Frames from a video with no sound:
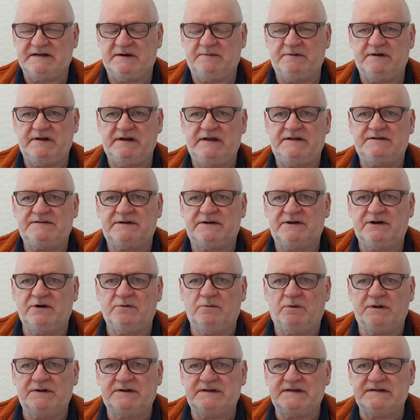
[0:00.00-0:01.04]
Now we need to know
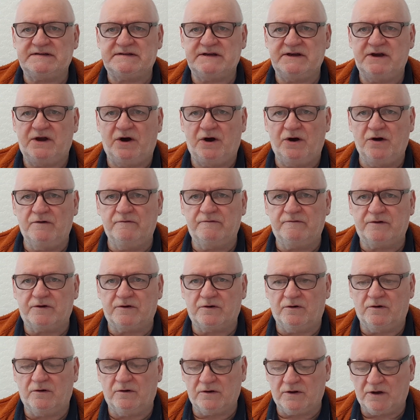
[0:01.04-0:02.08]
what is the
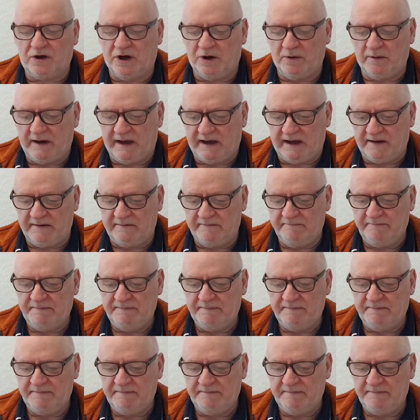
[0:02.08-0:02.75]
overall going.